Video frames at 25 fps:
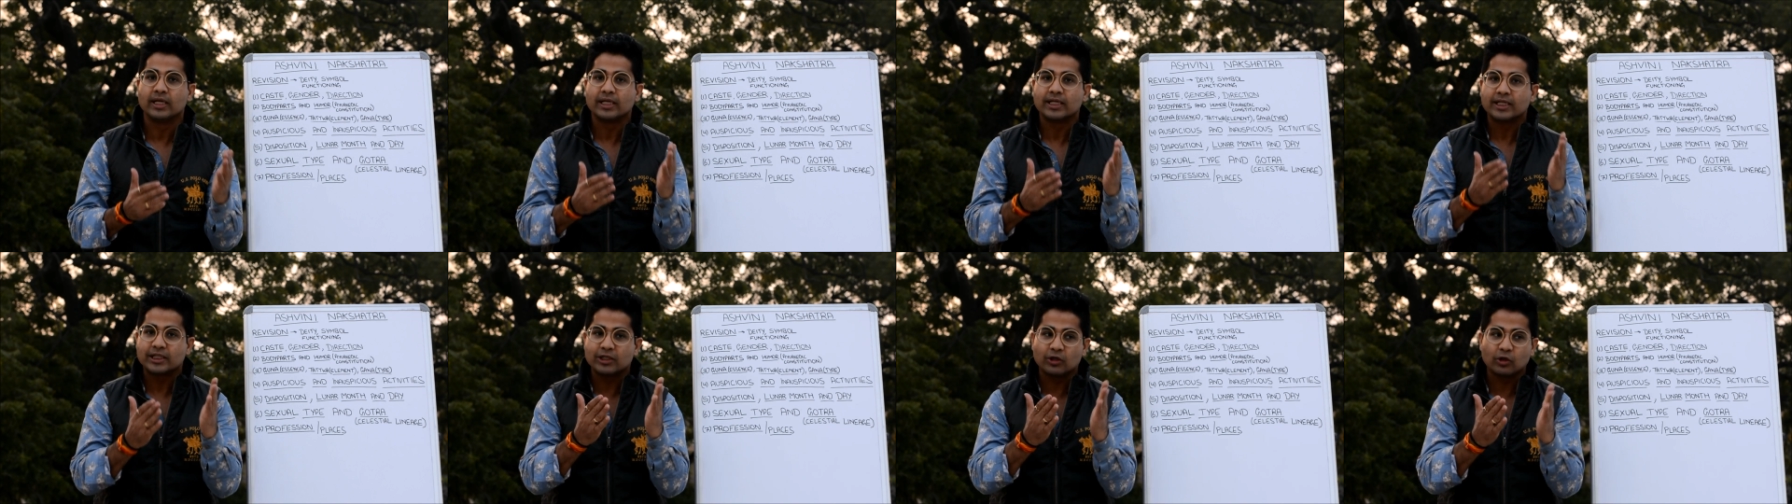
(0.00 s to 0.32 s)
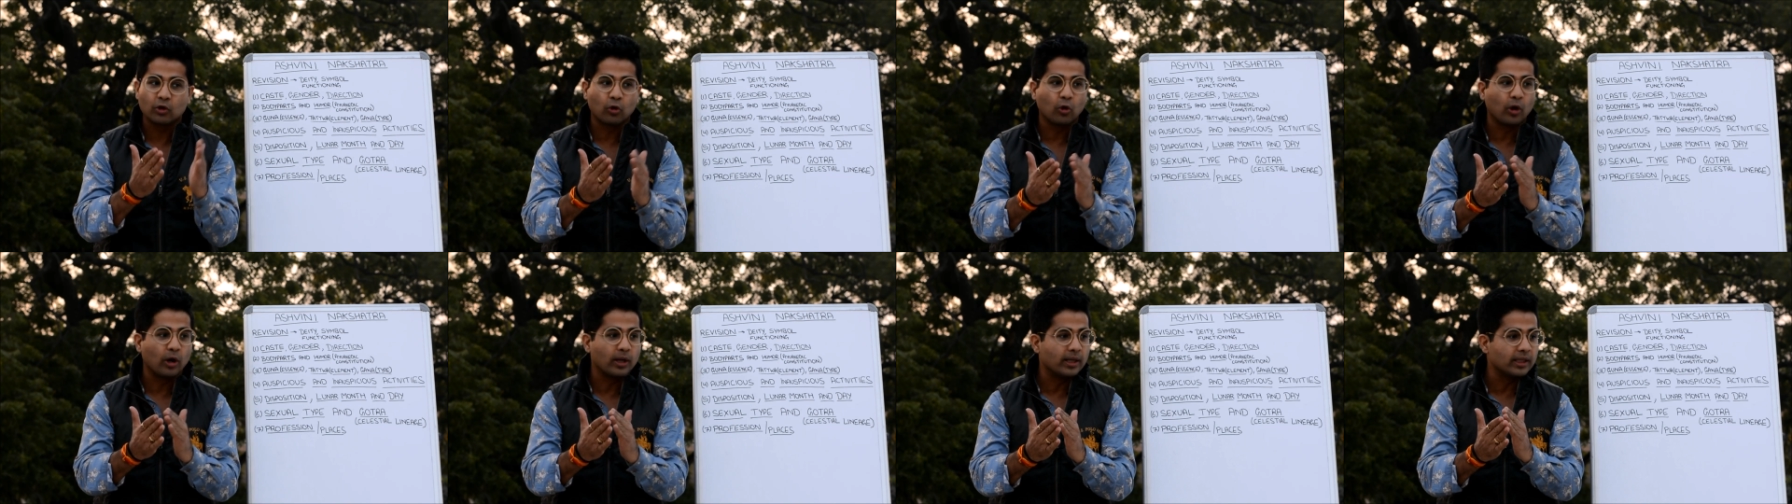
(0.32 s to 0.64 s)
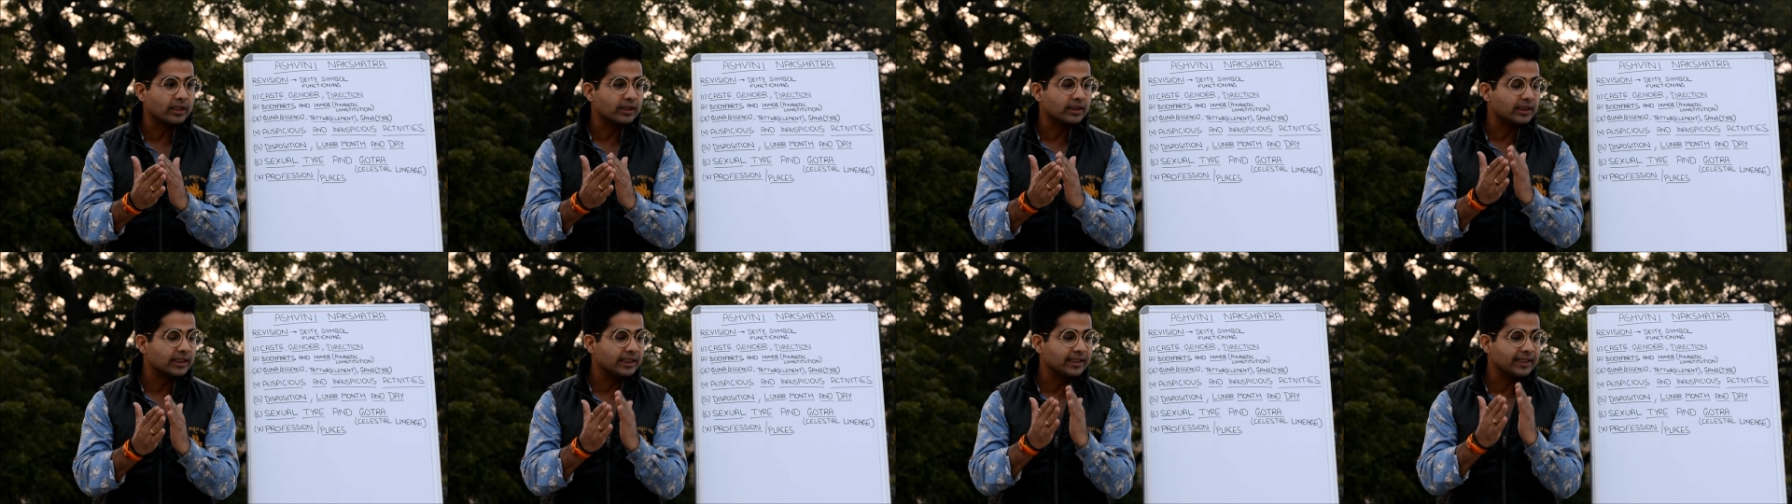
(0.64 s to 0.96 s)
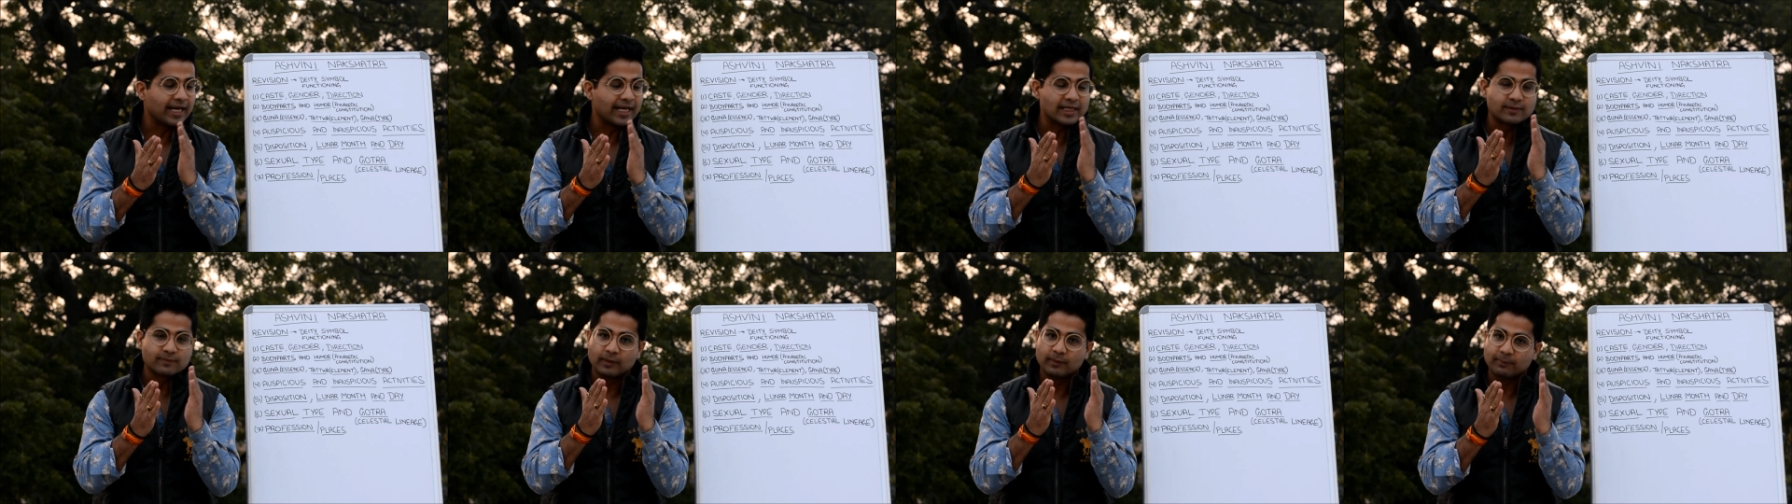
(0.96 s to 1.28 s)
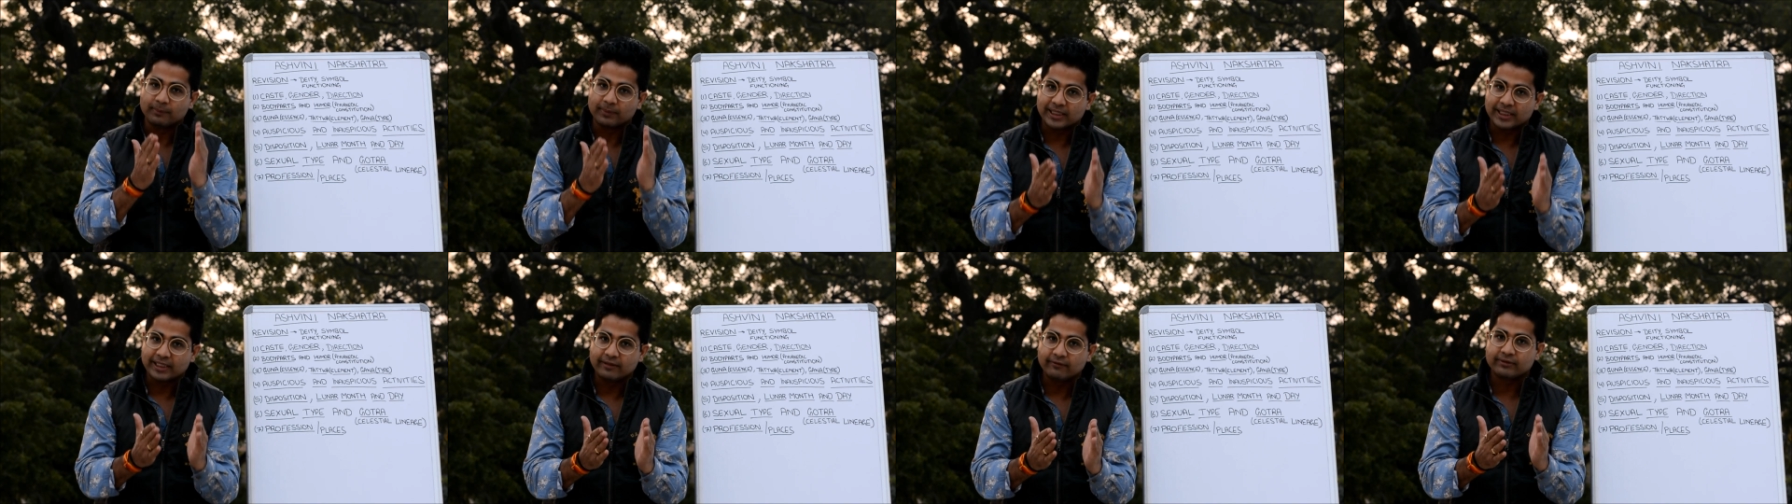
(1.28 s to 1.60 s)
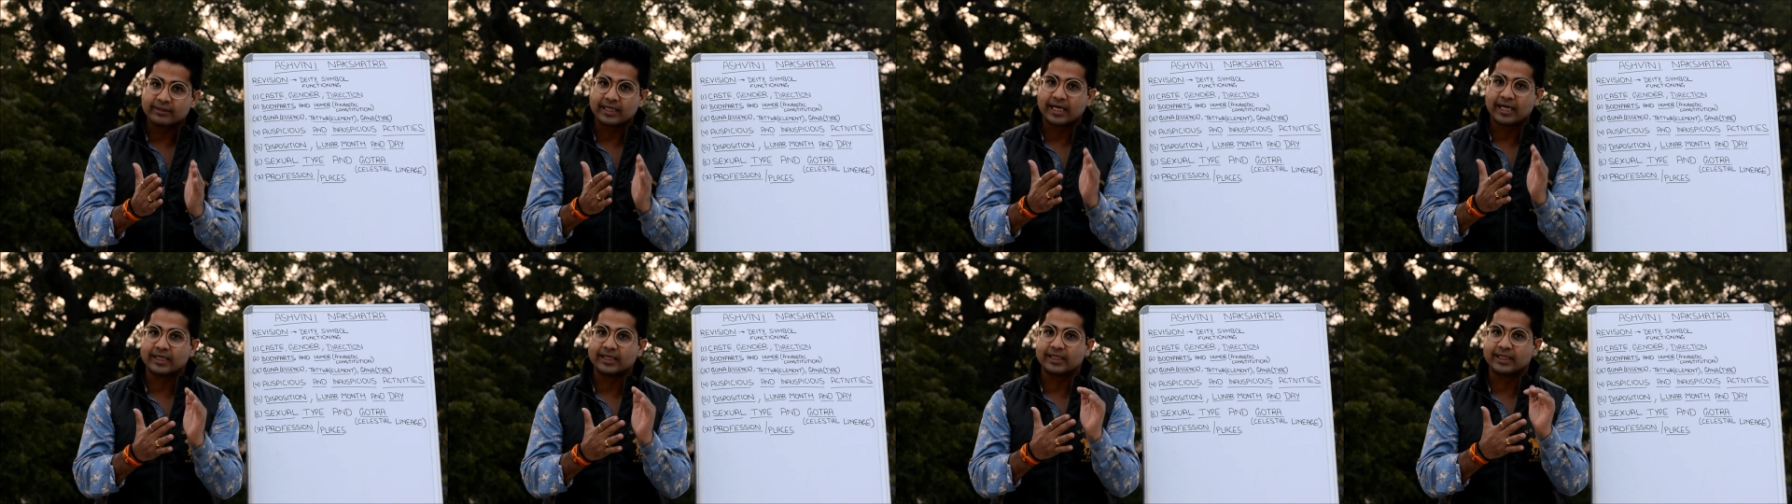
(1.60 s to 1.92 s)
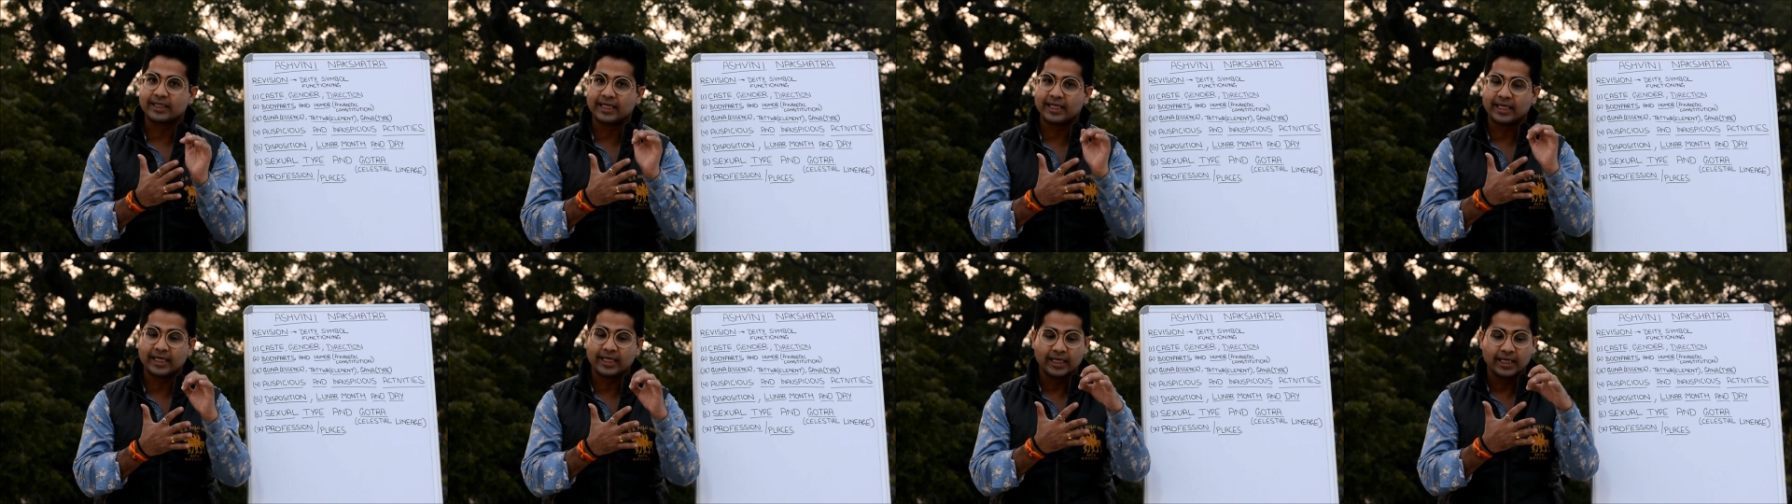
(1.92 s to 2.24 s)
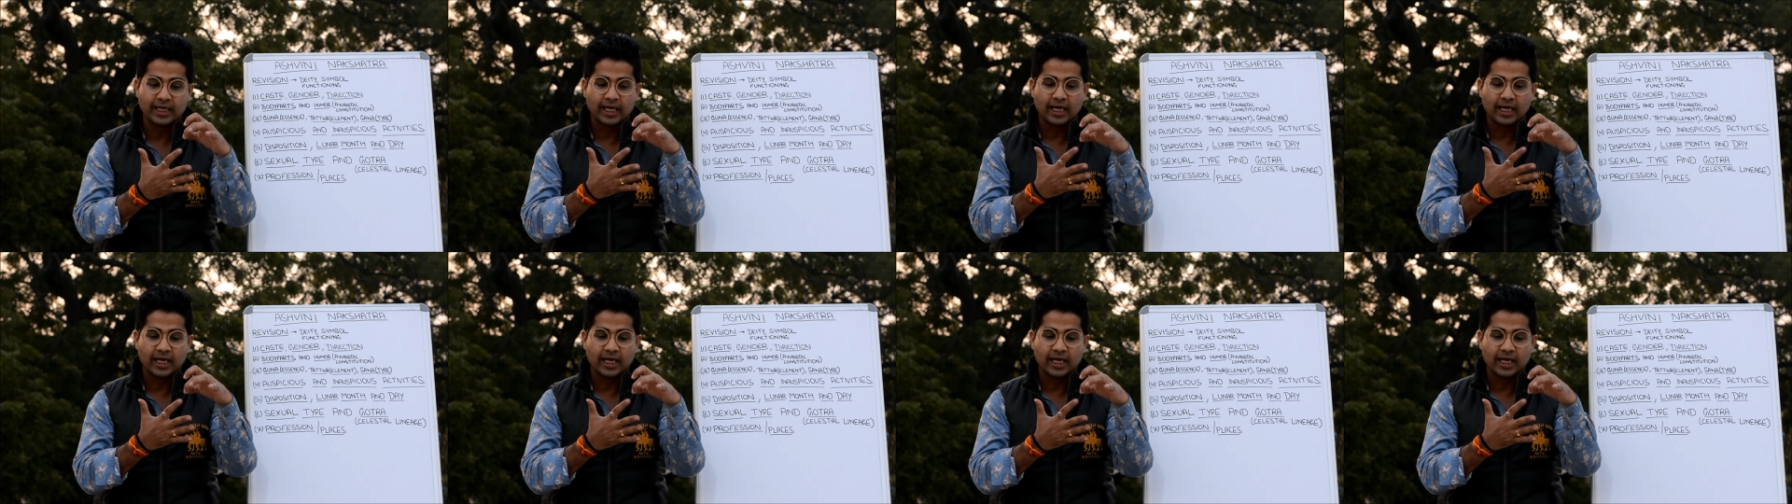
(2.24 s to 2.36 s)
You know, it has been believed that they